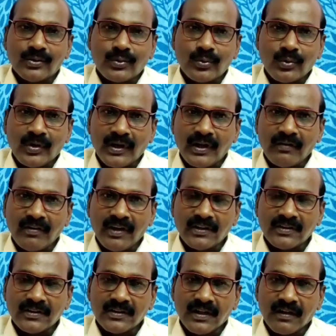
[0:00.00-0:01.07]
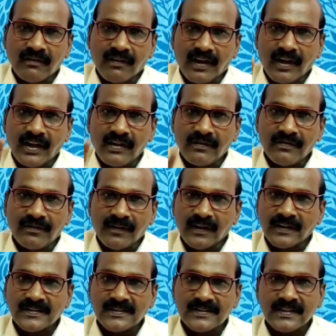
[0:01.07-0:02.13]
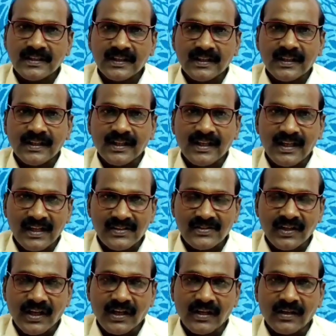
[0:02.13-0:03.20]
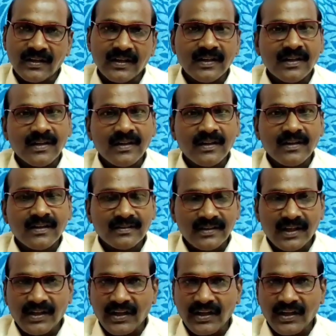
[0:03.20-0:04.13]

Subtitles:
to deal with the very first lesson, that